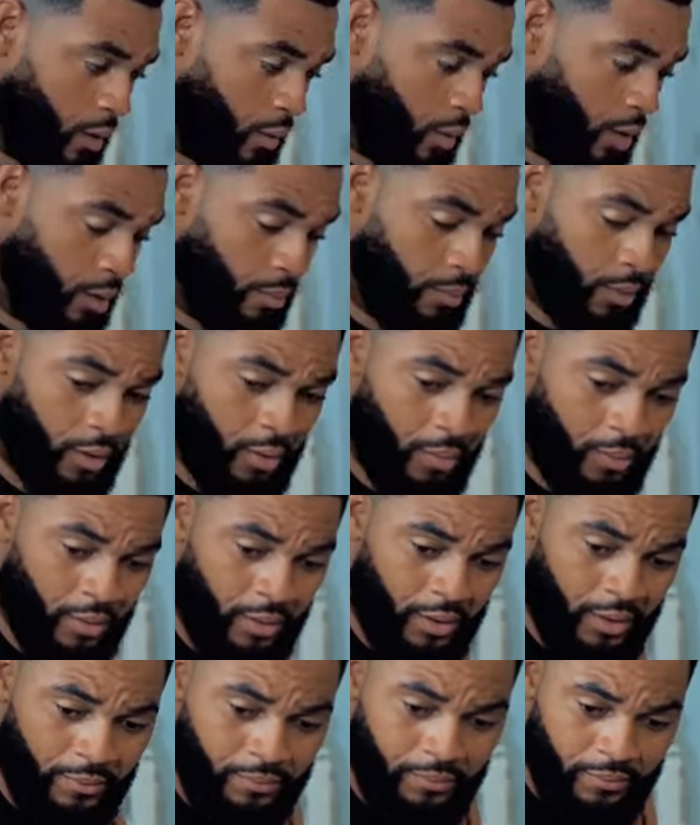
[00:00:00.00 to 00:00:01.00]
Well,
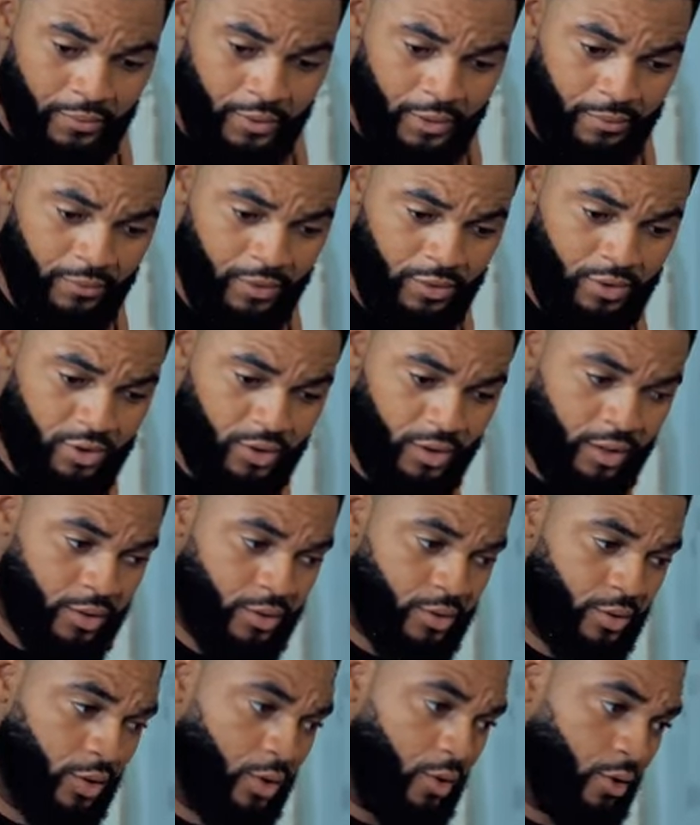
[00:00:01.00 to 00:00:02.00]
Mom, I'm not
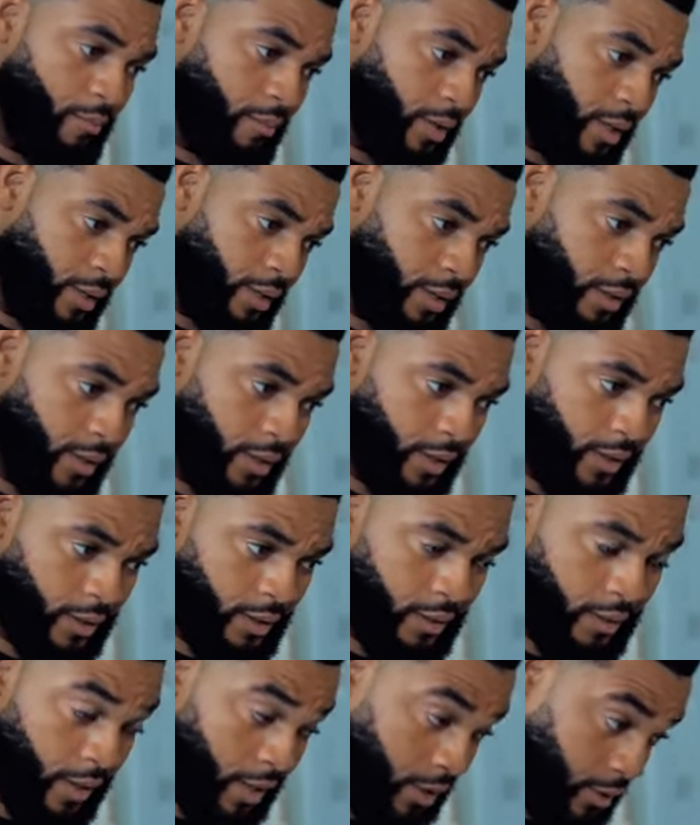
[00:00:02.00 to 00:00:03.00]
trying to commend
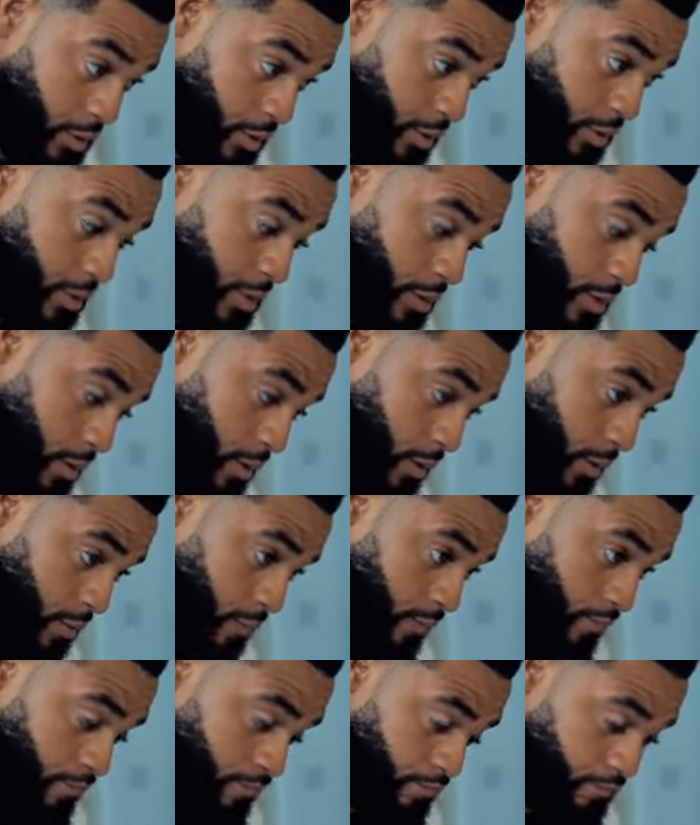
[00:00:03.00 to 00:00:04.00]
her actions.
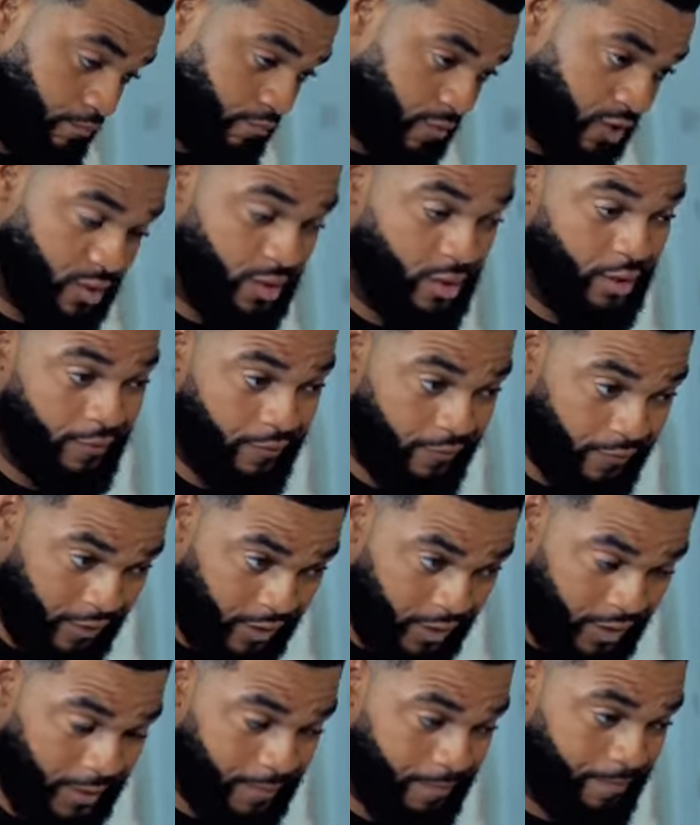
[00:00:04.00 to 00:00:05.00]
It's not
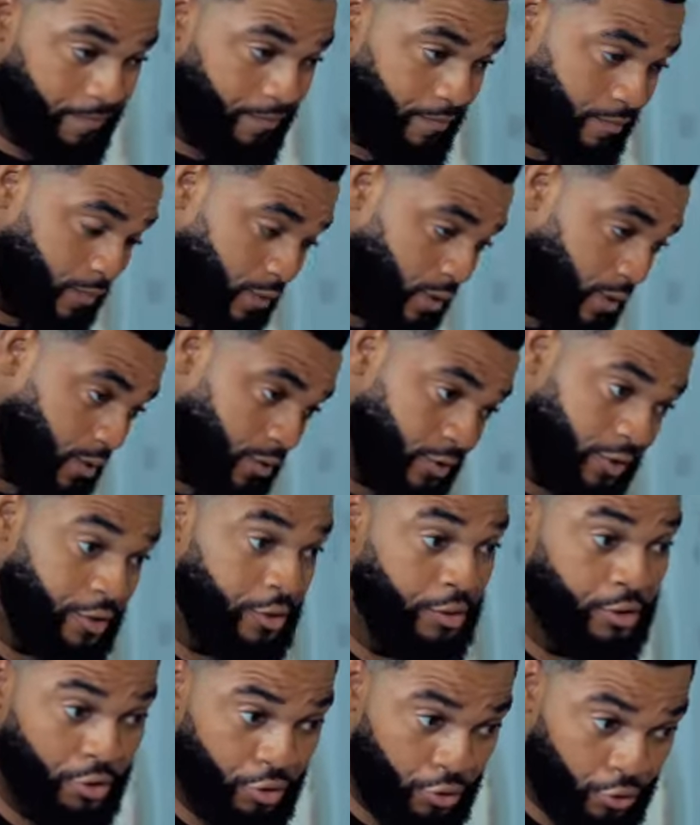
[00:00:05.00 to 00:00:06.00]
fair. She
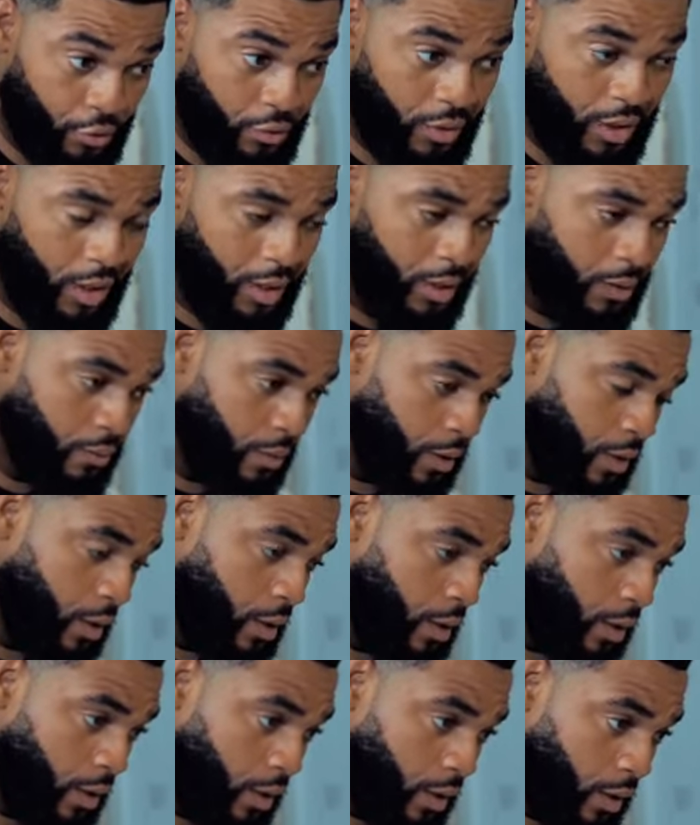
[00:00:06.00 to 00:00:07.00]
didn't do well.
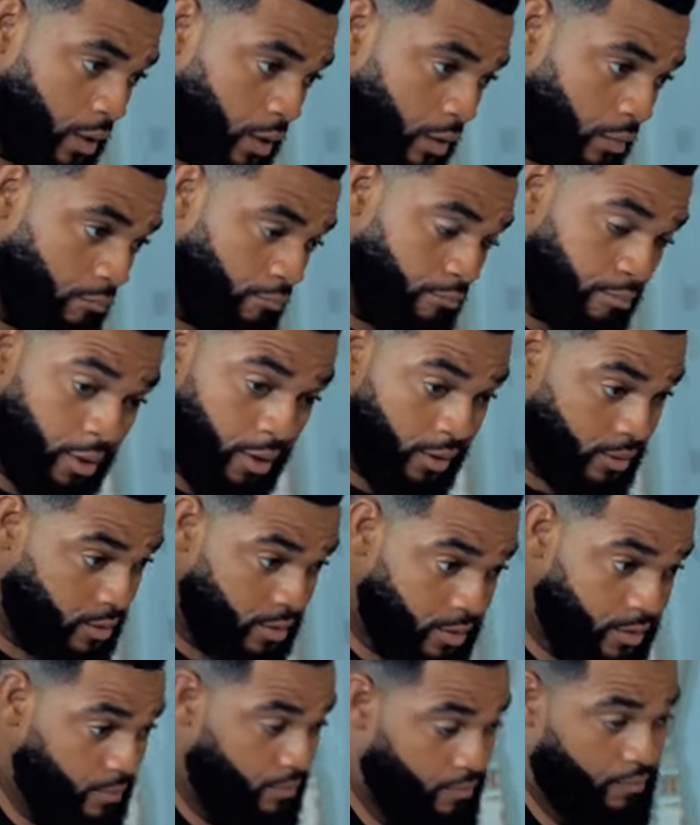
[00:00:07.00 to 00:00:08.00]
But
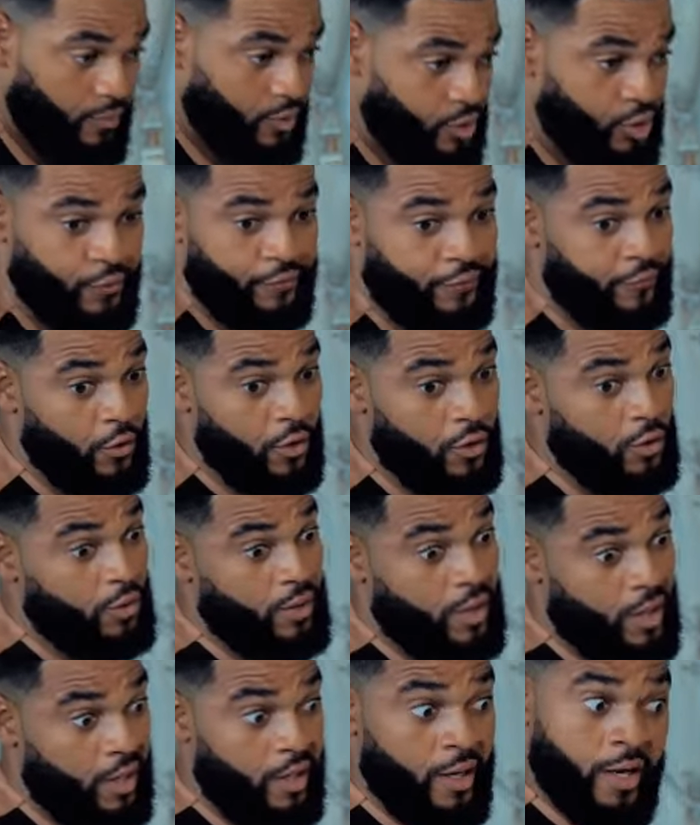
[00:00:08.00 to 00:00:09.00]
she
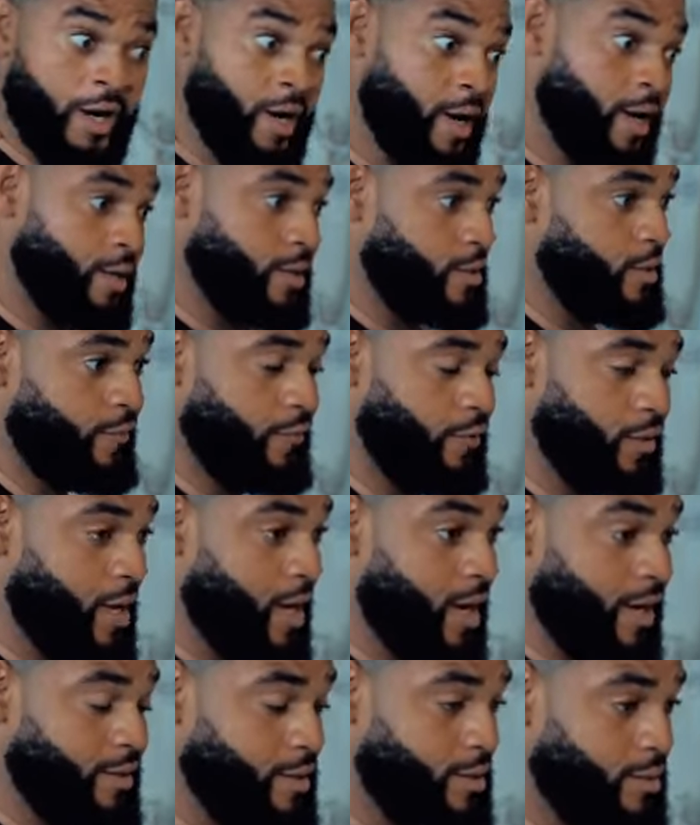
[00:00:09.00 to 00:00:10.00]
followed her heart, if you
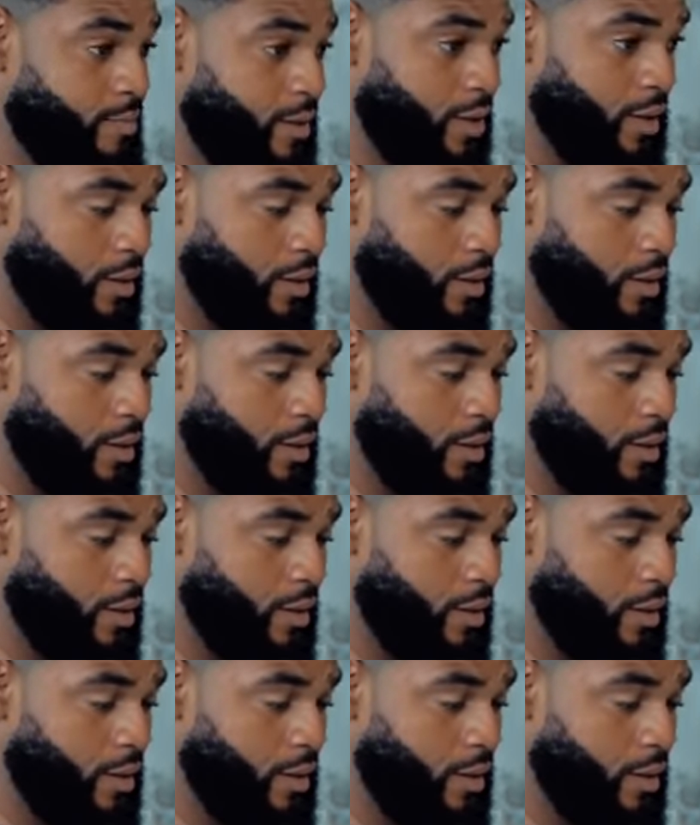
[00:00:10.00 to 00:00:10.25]
ask